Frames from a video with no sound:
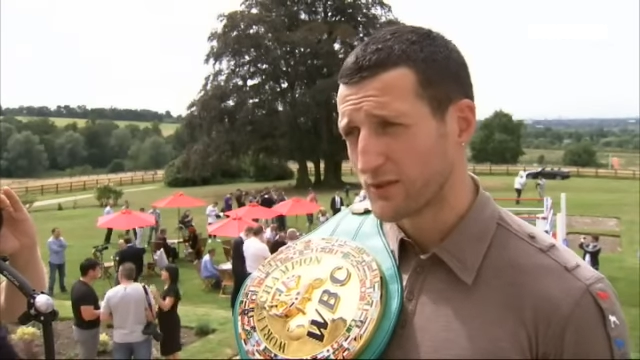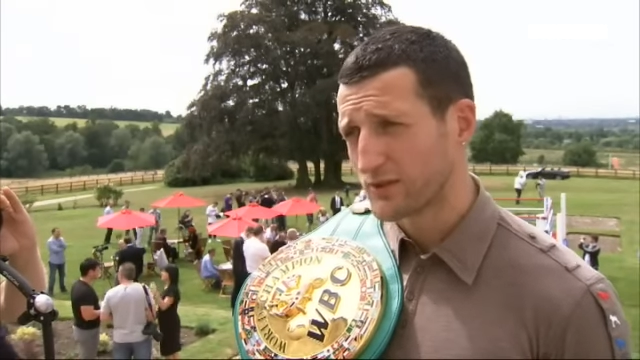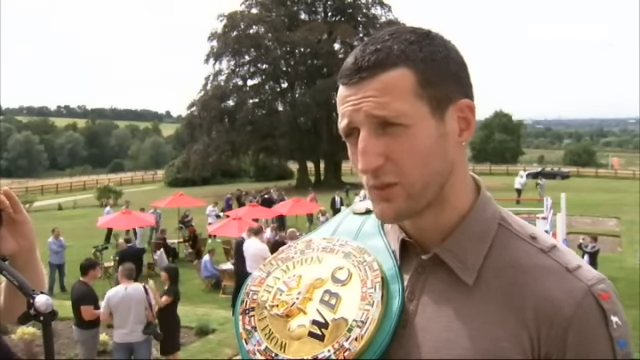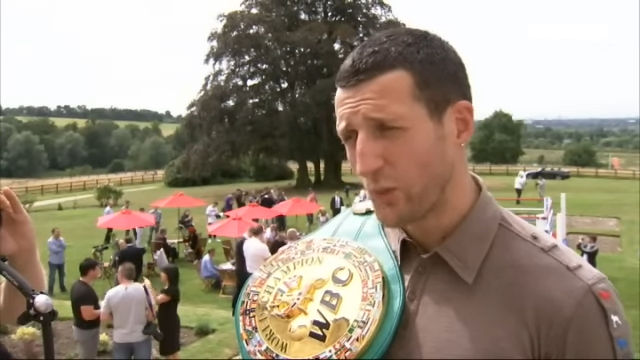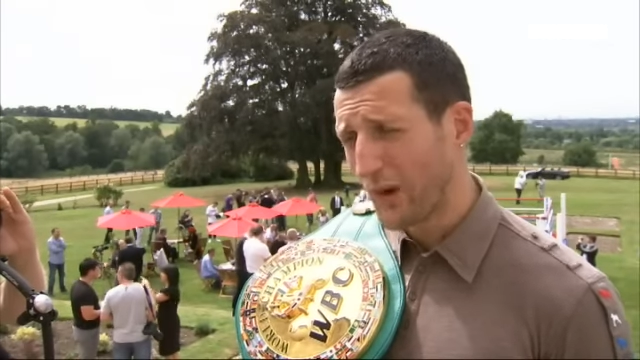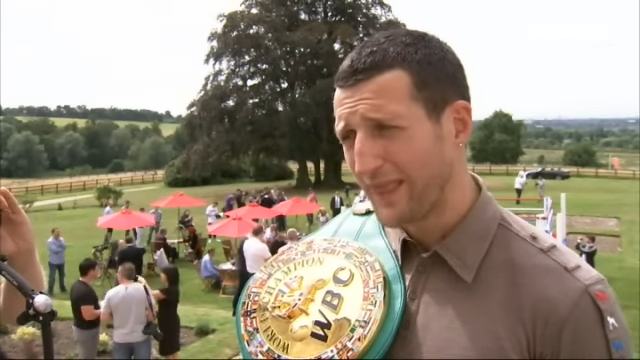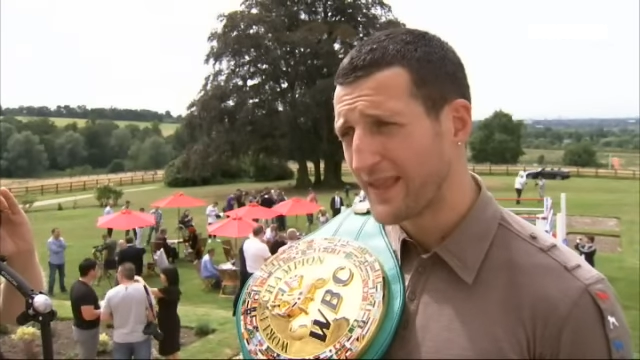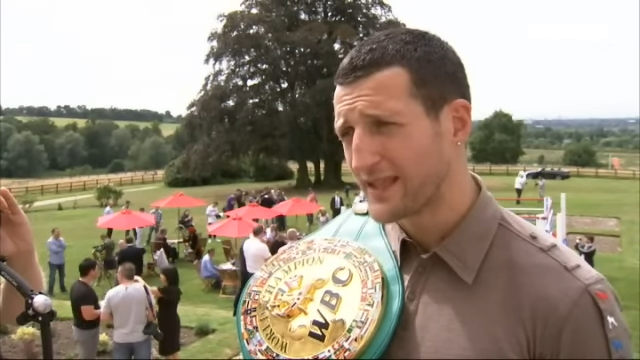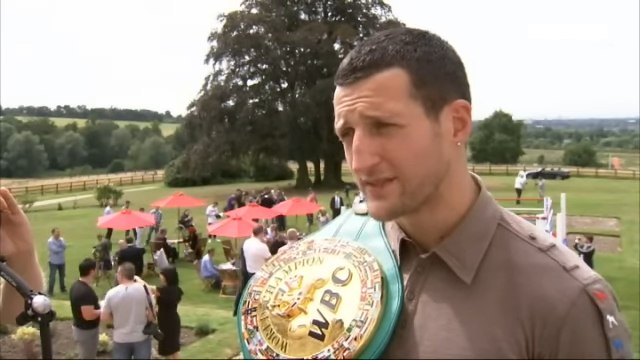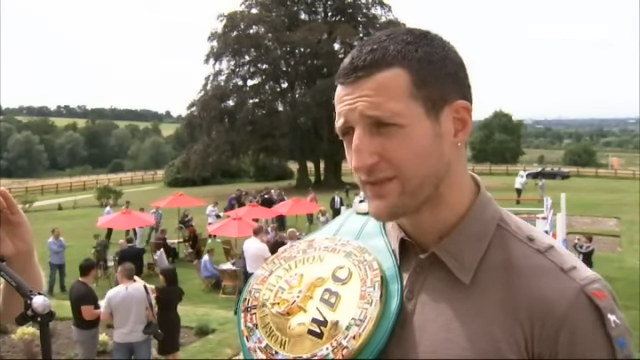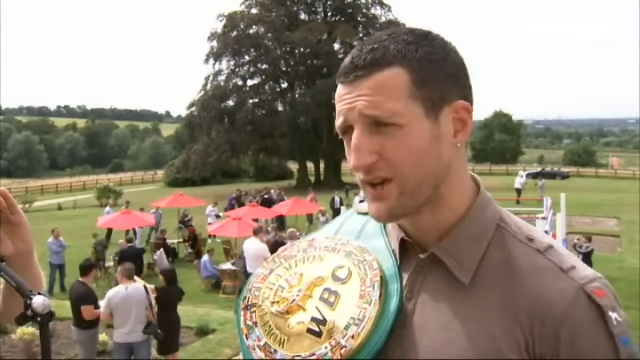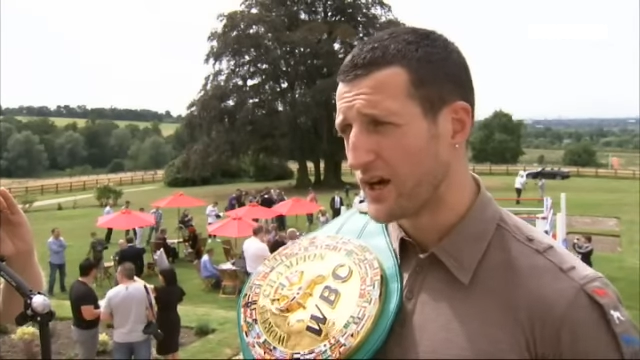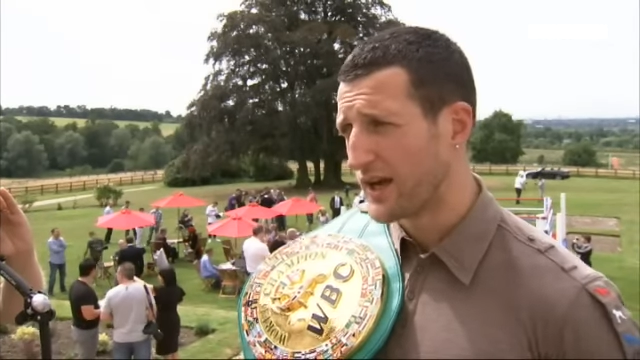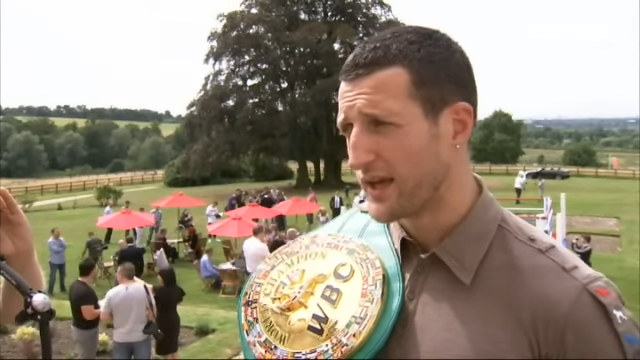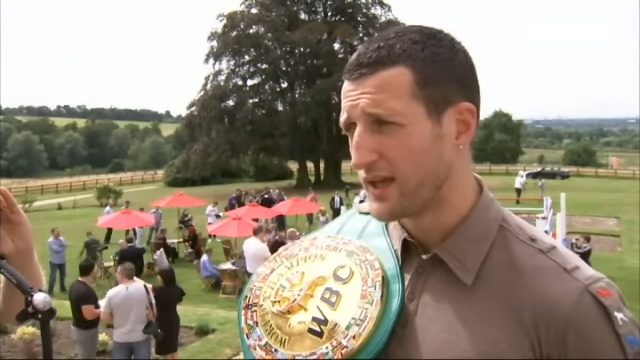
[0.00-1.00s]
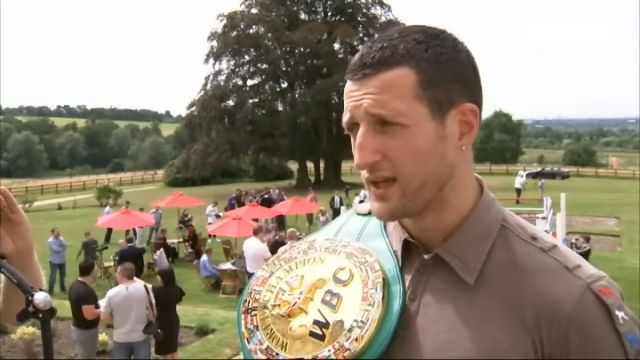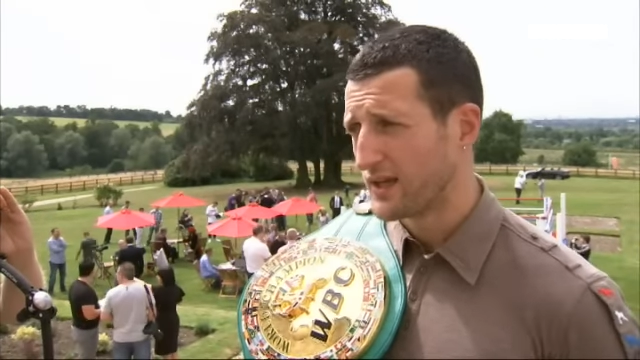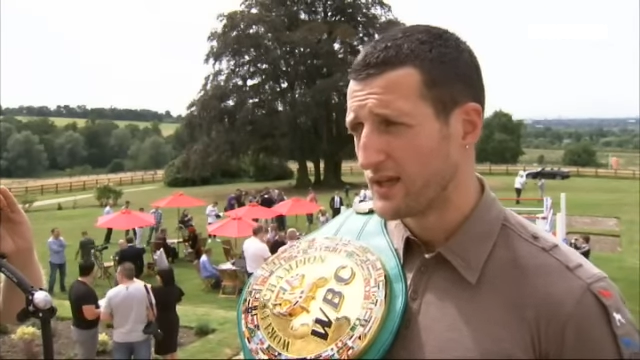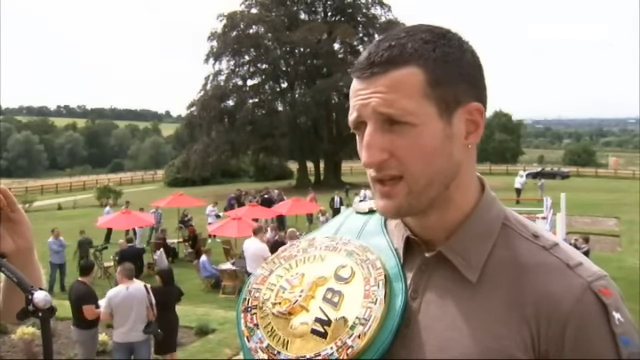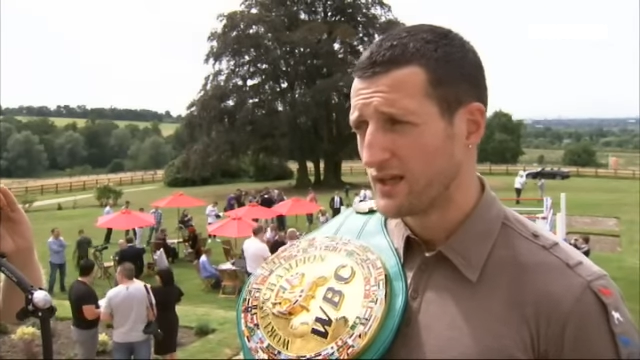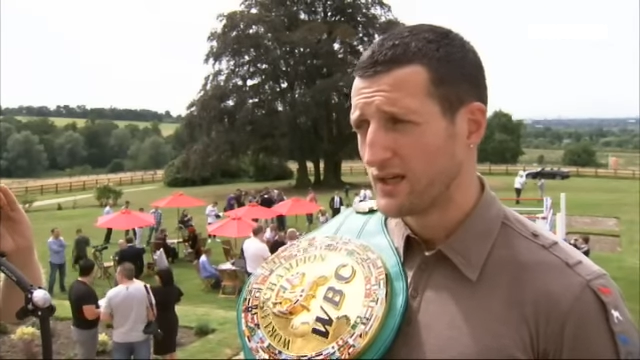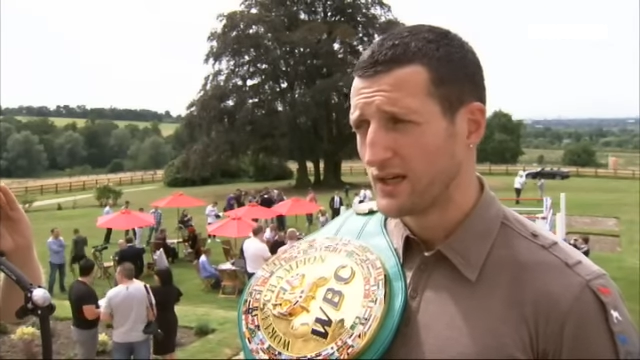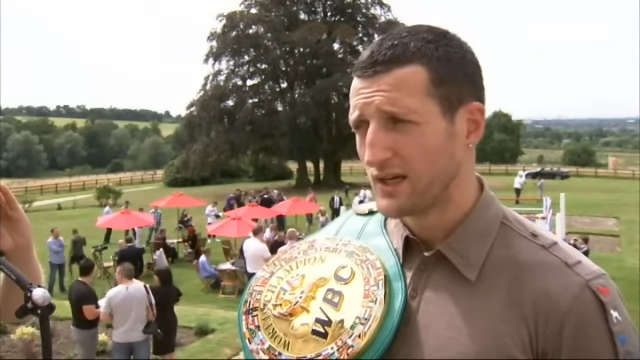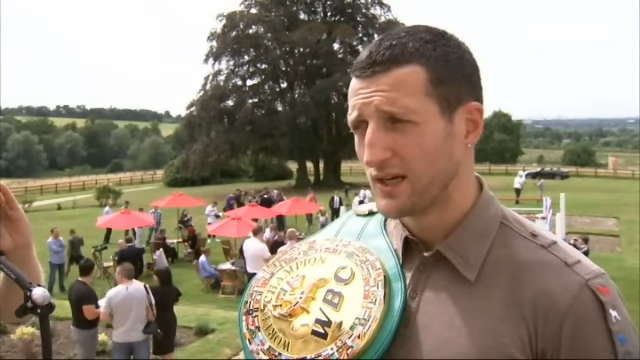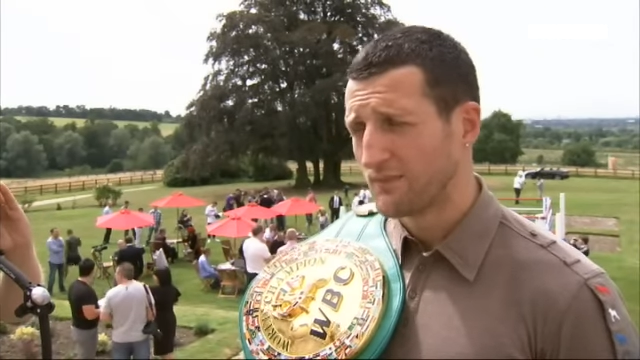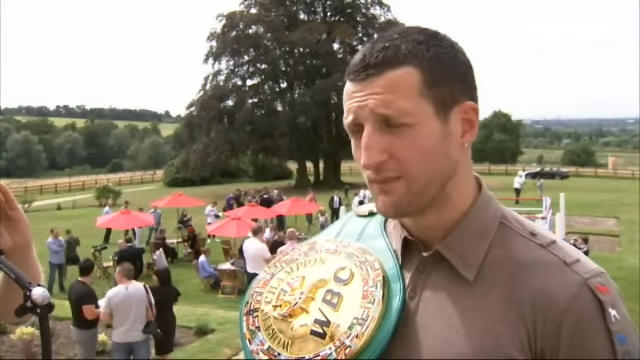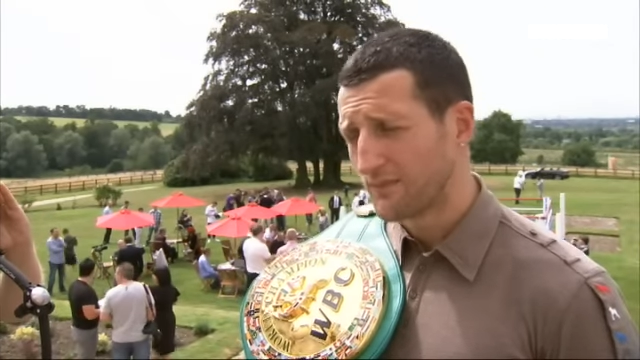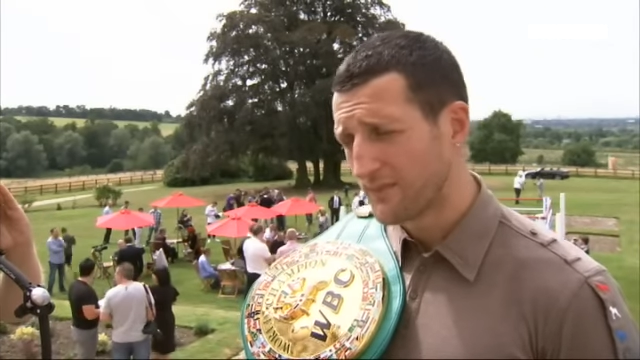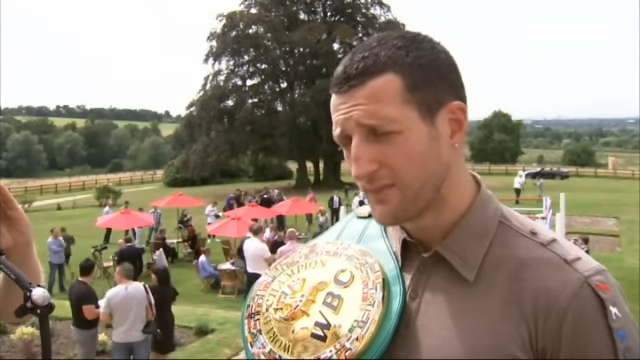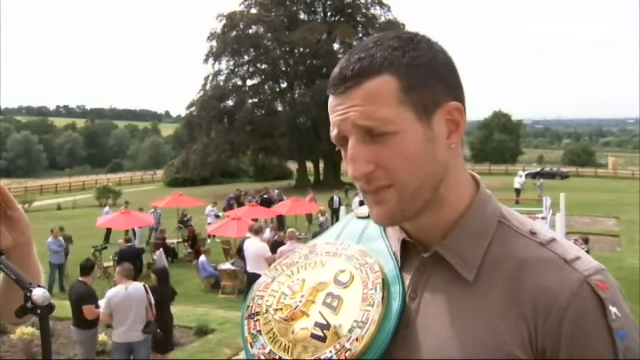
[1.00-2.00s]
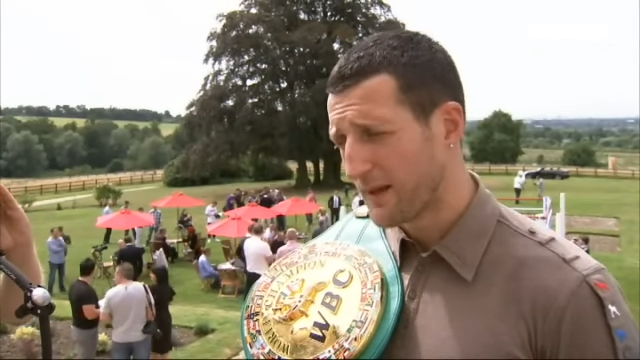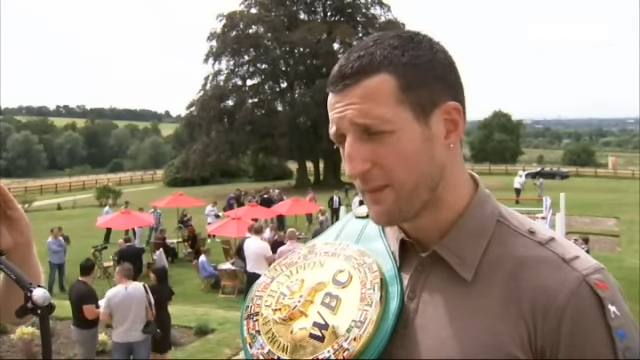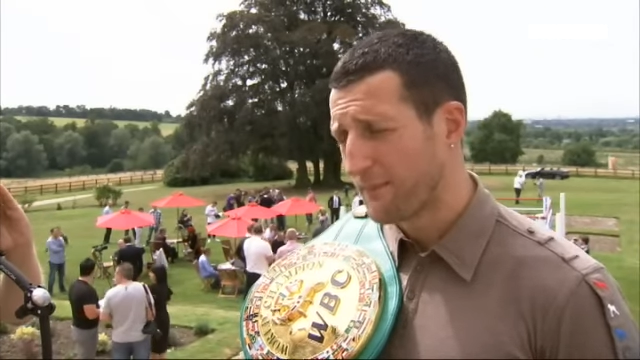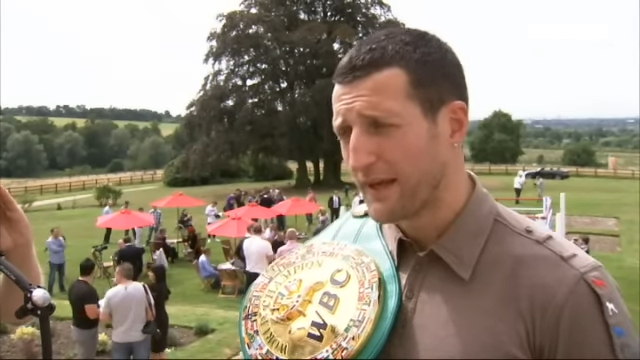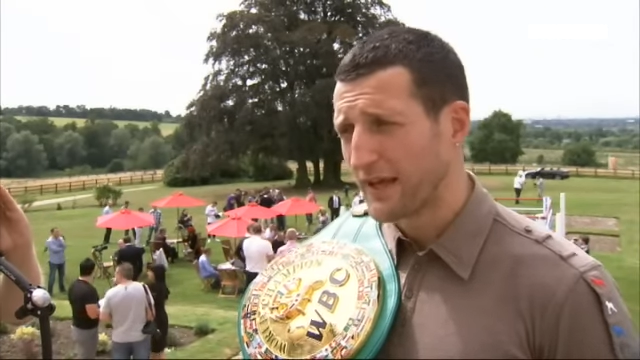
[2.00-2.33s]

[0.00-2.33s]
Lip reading: But to win this fight, I'm